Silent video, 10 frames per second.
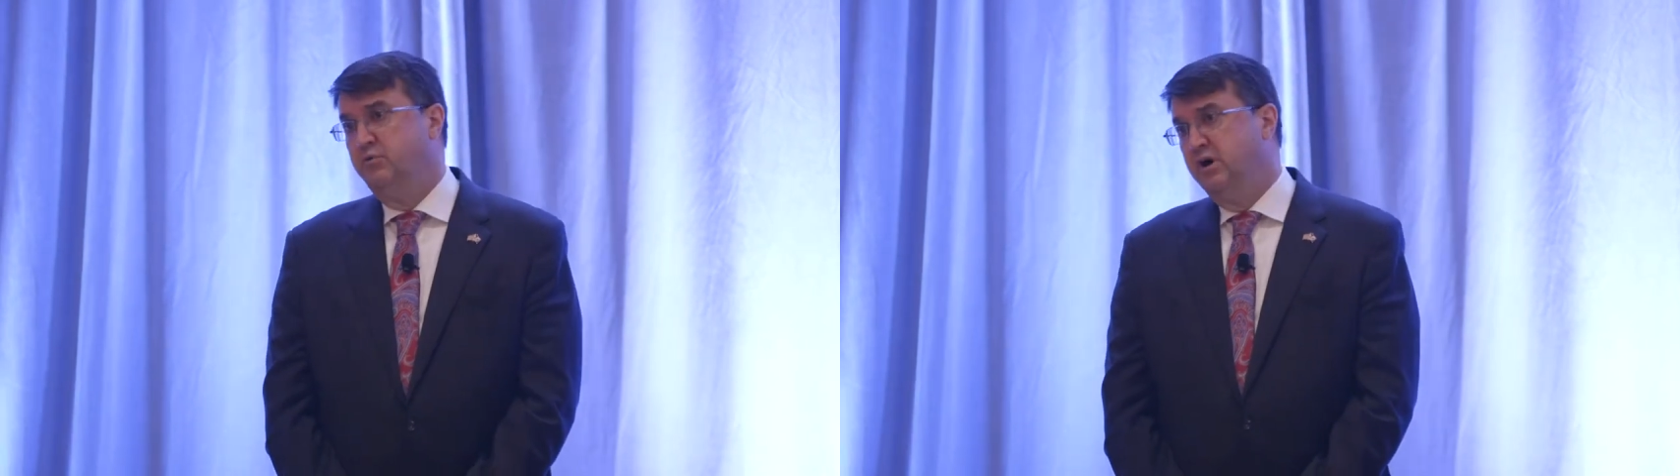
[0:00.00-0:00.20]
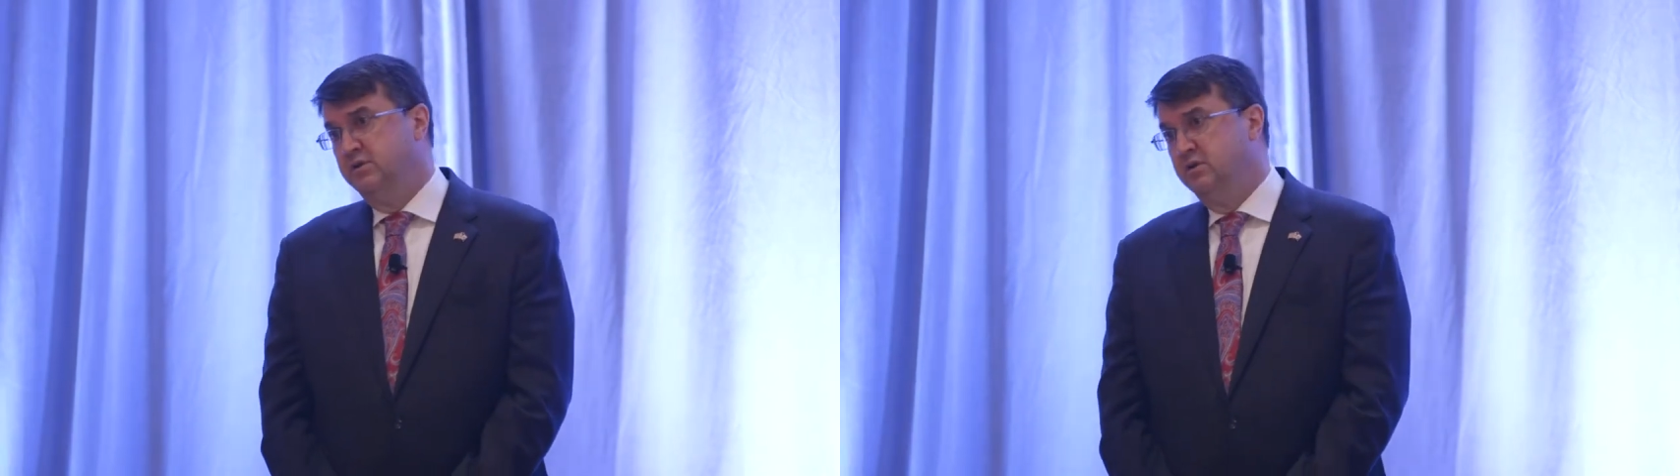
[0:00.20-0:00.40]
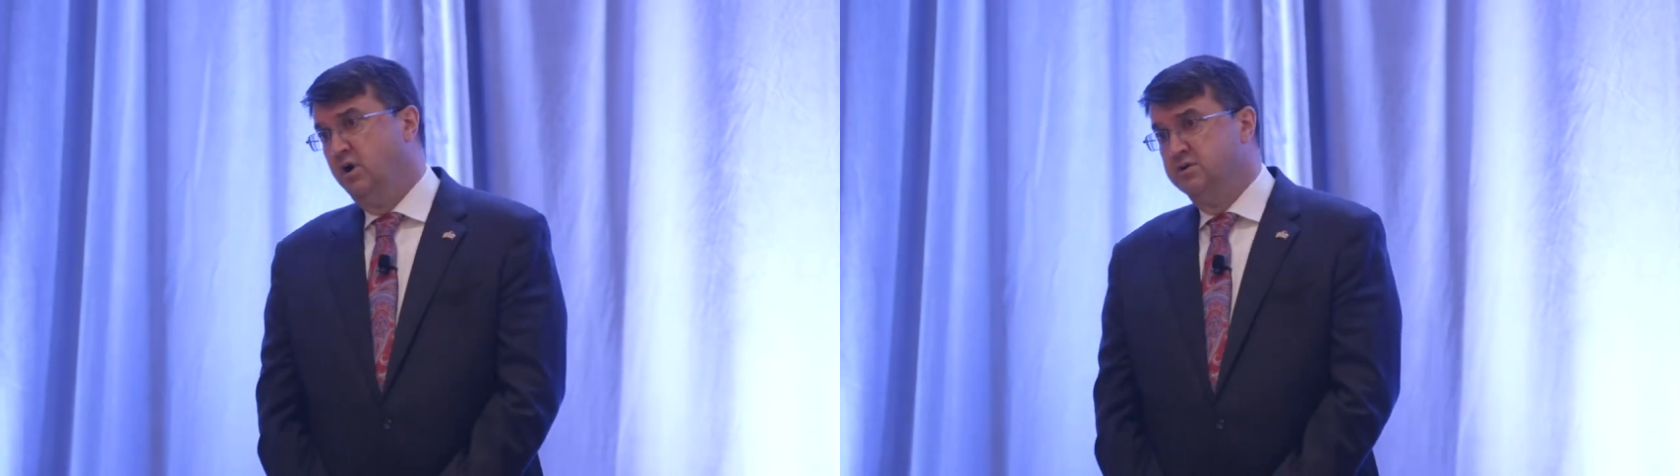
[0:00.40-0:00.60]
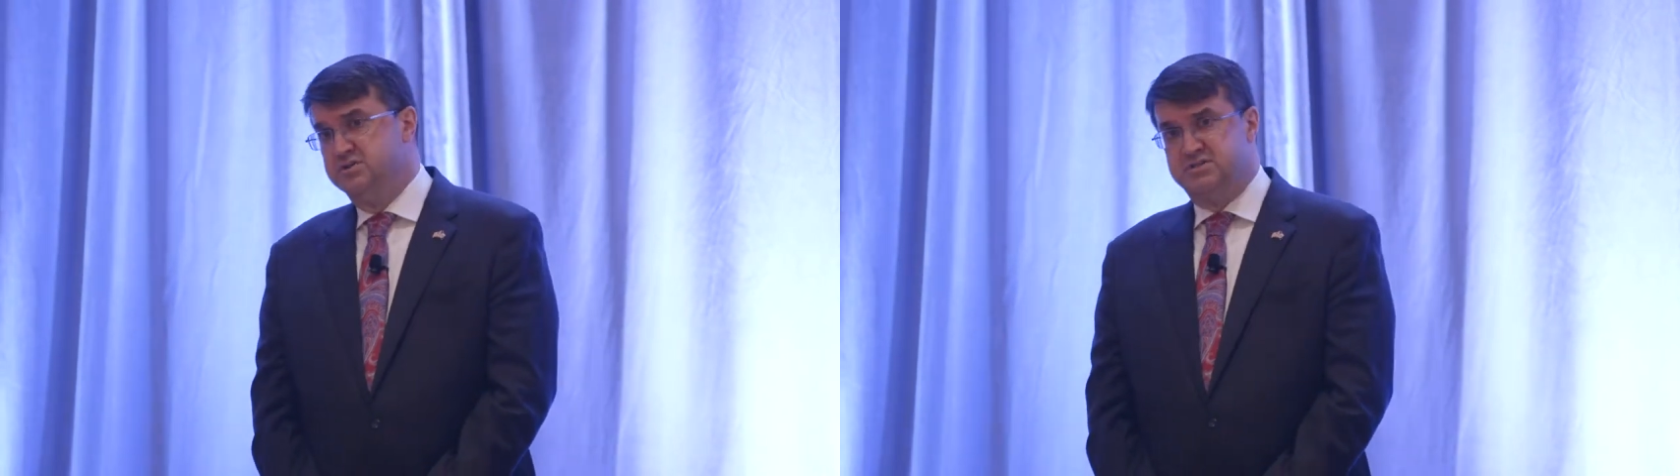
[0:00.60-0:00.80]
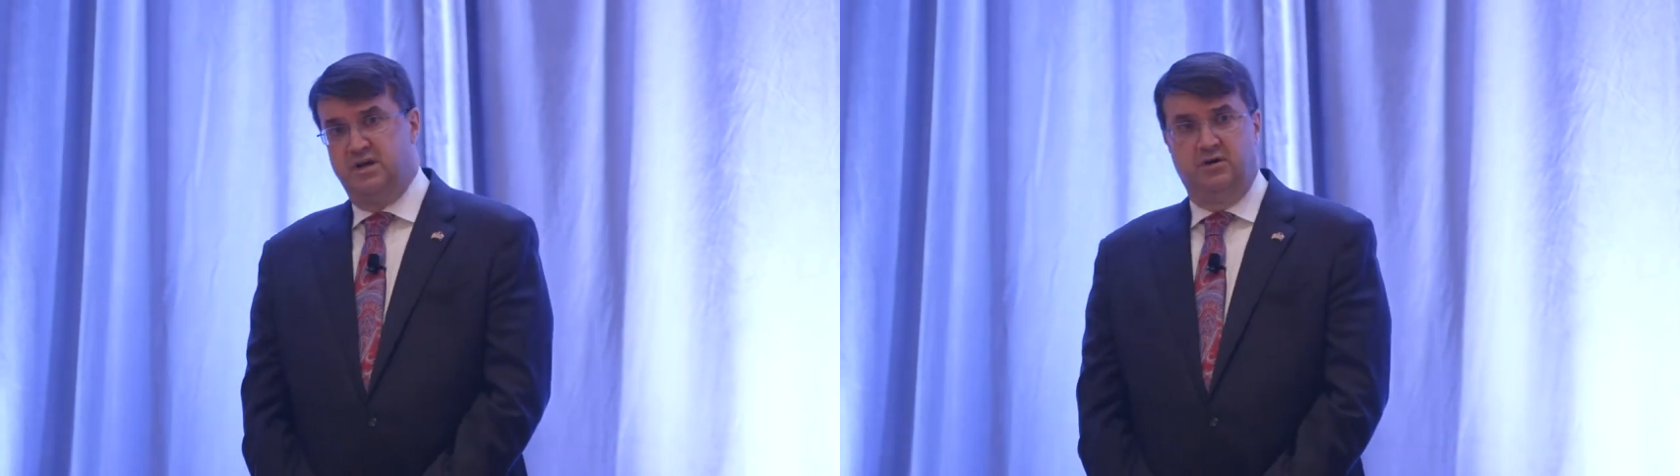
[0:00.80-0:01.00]
run the
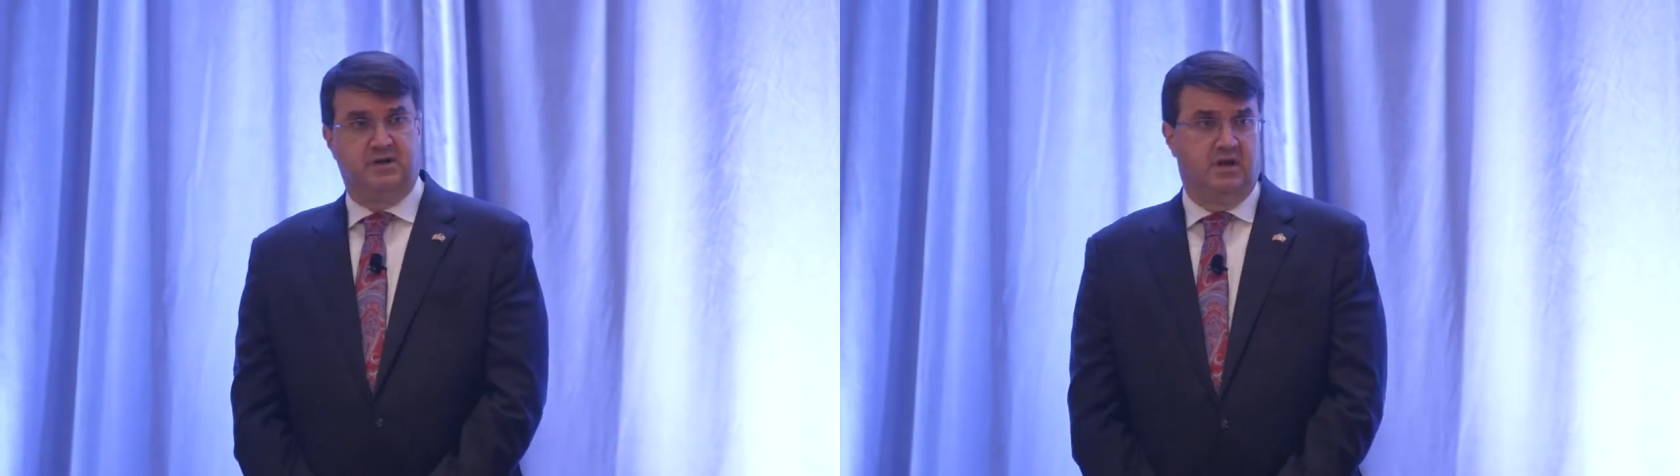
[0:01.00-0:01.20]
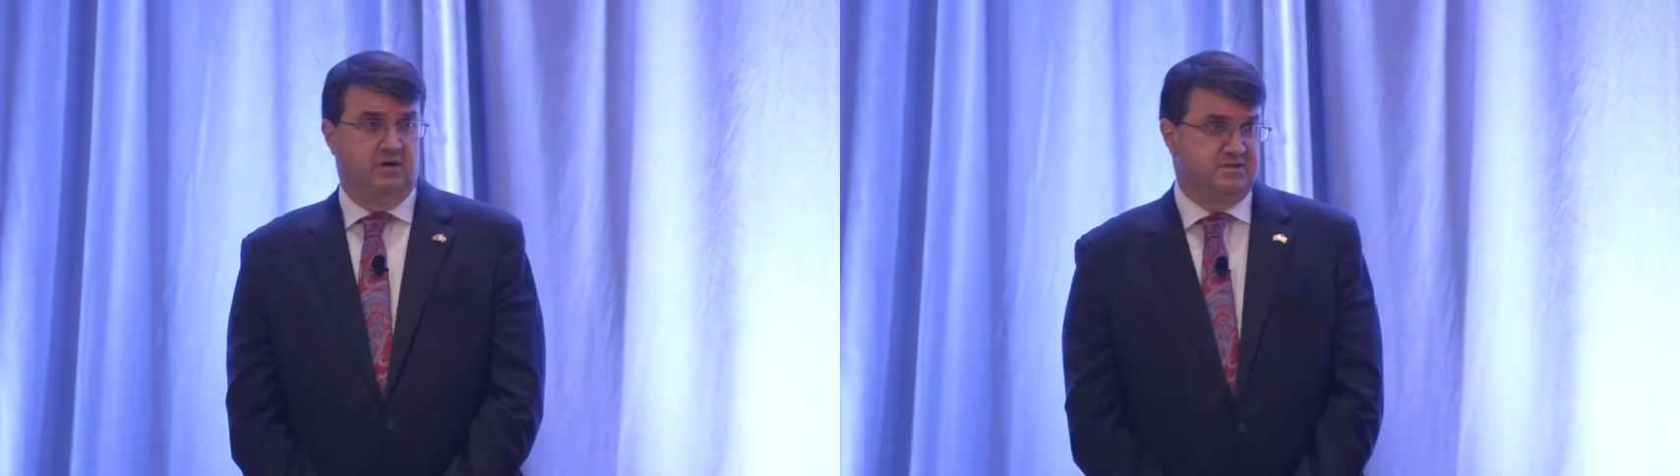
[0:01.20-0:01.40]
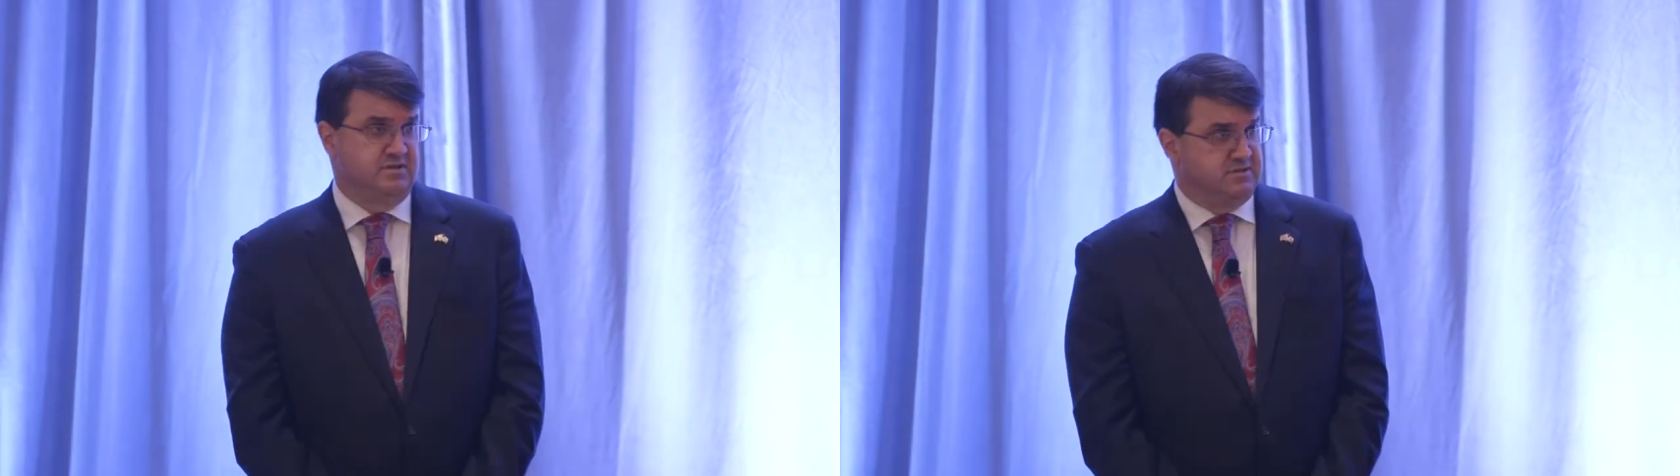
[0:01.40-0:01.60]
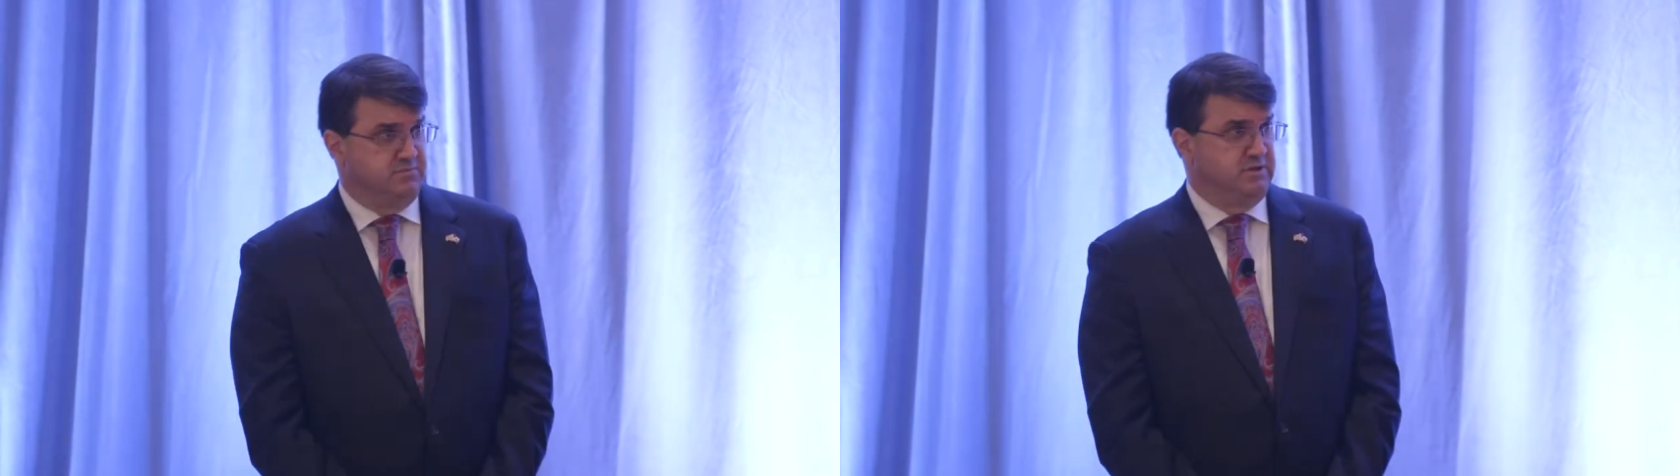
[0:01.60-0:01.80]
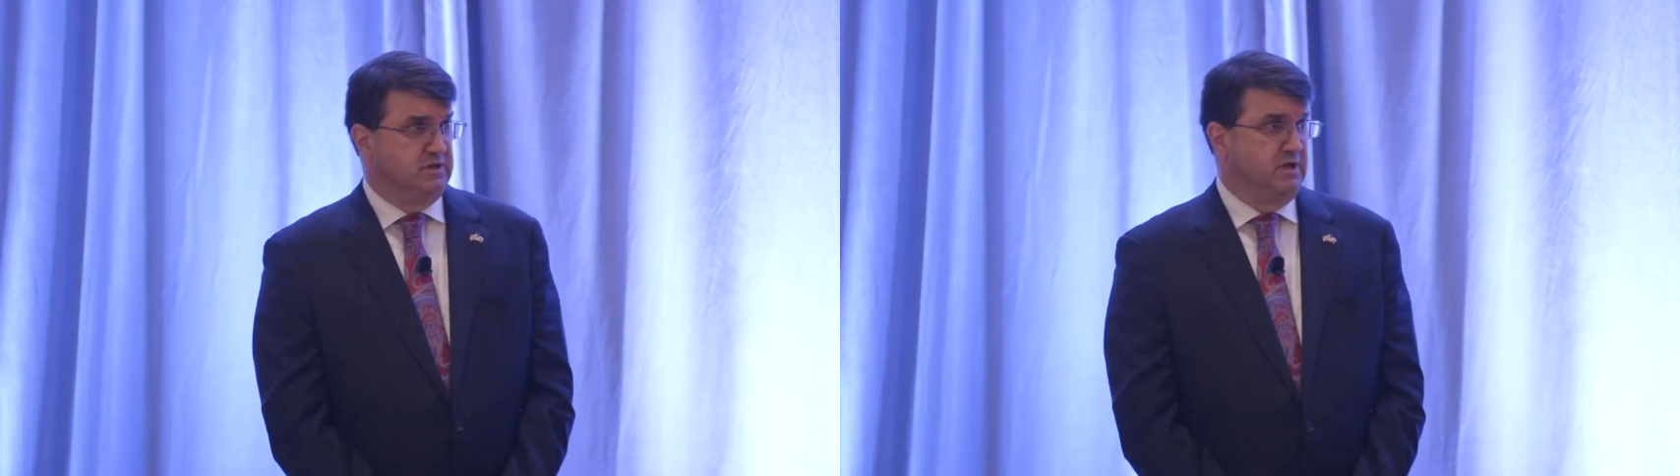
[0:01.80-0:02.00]
largest healthcare system in the